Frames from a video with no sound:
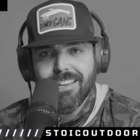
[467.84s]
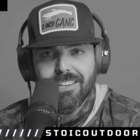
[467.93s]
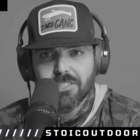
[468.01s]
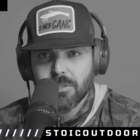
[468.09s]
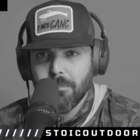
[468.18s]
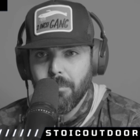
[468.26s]

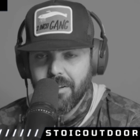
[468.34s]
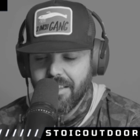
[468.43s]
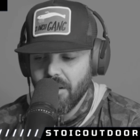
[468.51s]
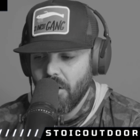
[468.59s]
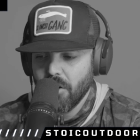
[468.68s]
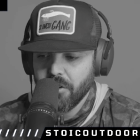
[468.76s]
some
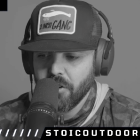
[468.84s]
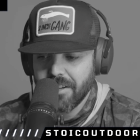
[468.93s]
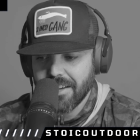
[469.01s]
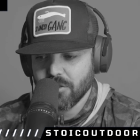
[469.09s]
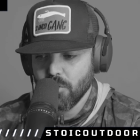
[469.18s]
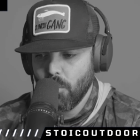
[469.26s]
money on your
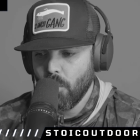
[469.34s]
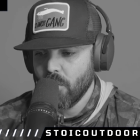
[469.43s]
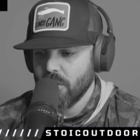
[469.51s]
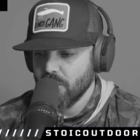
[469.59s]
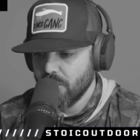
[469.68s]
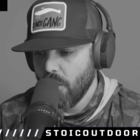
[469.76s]
next
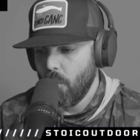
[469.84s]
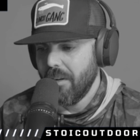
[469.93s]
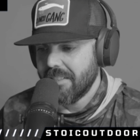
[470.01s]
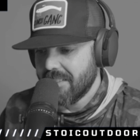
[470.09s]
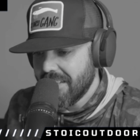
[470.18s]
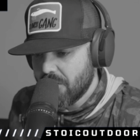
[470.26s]
order. So
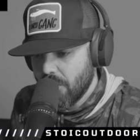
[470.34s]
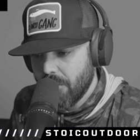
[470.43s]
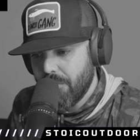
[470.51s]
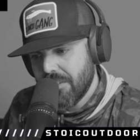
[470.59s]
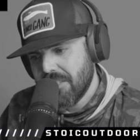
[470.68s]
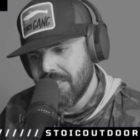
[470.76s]
let's get to
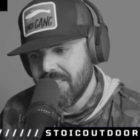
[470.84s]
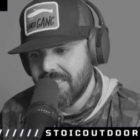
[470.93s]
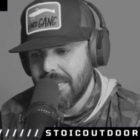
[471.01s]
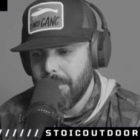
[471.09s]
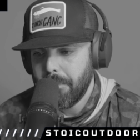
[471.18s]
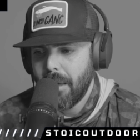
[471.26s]
fishing
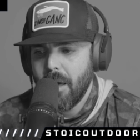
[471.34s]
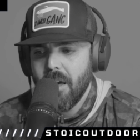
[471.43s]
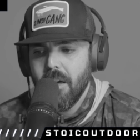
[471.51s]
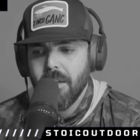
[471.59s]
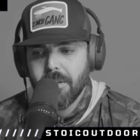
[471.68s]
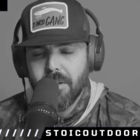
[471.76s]
tip
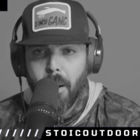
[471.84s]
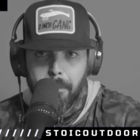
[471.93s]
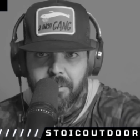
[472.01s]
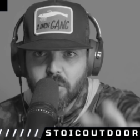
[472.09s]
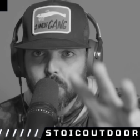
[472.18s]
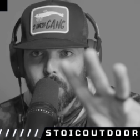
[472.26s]

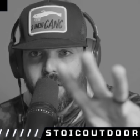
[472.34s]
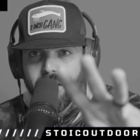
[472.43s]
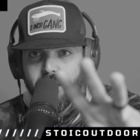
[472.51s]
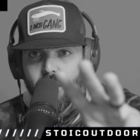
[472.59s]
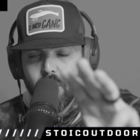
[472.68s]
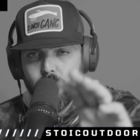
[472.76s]
number
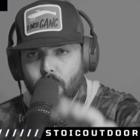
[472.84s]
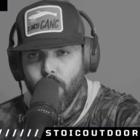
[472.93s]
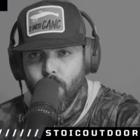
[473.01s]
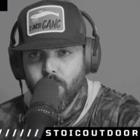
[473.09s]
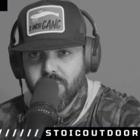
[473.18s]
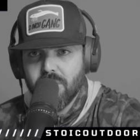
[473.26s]
three.
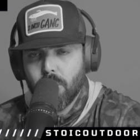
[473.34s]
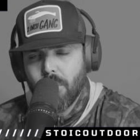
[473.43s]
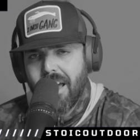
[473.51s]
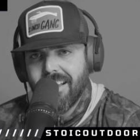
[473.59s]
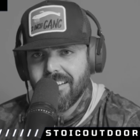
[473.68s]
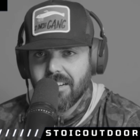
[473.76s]
Use the
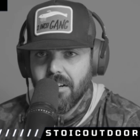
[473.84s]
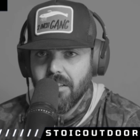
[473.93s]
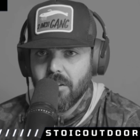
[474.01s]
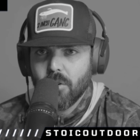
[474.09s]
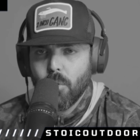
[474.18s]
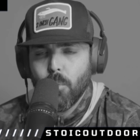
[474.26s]
right
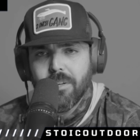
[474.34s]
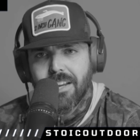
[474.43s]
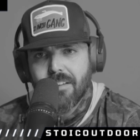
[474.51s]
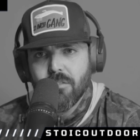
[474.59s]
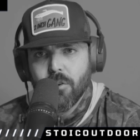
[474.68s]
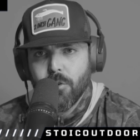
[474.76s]
color
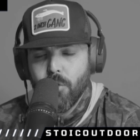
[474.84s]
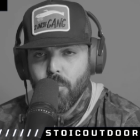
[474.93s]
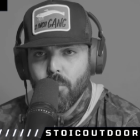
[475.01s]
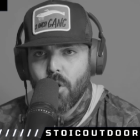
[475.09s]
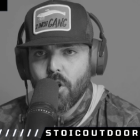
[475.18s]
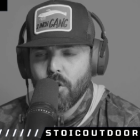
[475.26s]
whenever
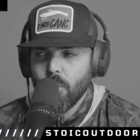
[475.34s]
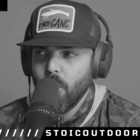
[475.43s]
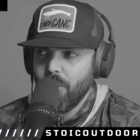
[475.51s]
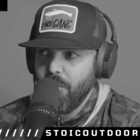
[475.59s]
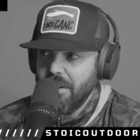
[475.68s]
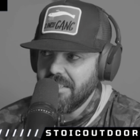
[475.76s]
you are
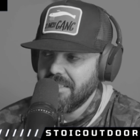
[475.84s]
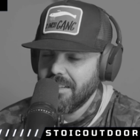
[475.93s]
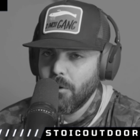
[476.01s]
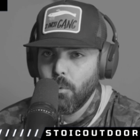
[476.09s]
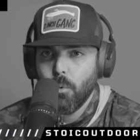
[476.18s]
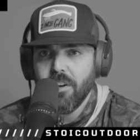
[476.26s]

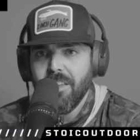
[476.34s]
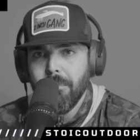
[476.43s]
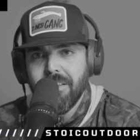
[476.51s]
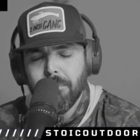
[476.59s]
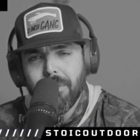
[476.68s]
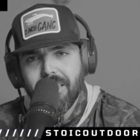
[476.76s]
fishing. What do you
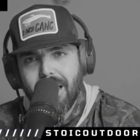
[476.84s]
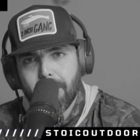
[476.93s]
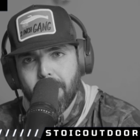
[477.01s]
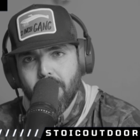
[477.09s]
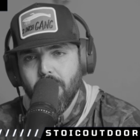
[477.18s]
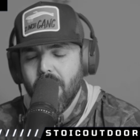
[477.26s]
mean by that,
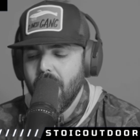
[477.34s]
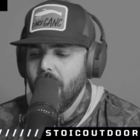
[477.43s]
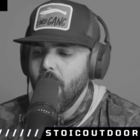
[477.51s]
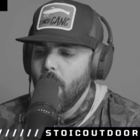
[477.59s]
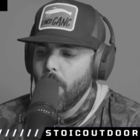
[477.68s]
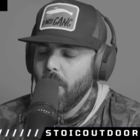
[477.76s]
bro?
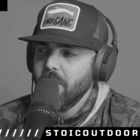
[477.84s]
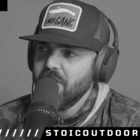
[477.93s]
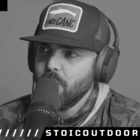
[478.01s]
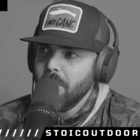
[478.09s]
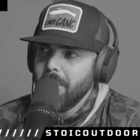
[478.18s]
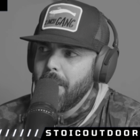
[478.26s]
Well,
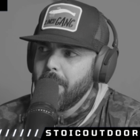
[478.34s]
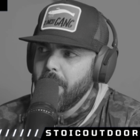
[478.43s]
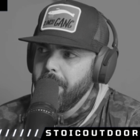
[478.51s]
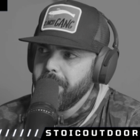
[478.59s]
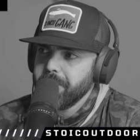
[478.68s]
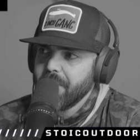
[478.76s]
just
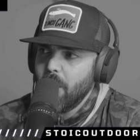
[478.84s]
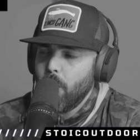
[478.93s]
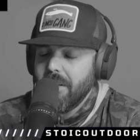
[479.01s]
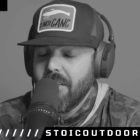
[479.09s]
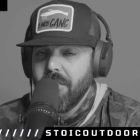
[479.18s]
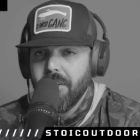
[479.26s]
remember
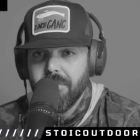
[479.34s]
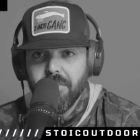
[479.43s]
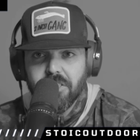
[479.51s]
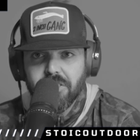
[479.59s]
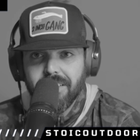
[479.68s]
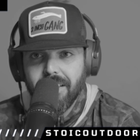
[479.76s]
whenever you're
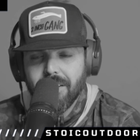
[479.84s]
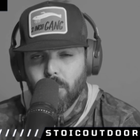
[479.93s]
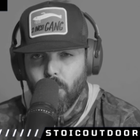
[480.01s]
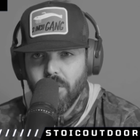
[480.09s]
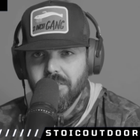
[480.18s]
fishing in Arroyo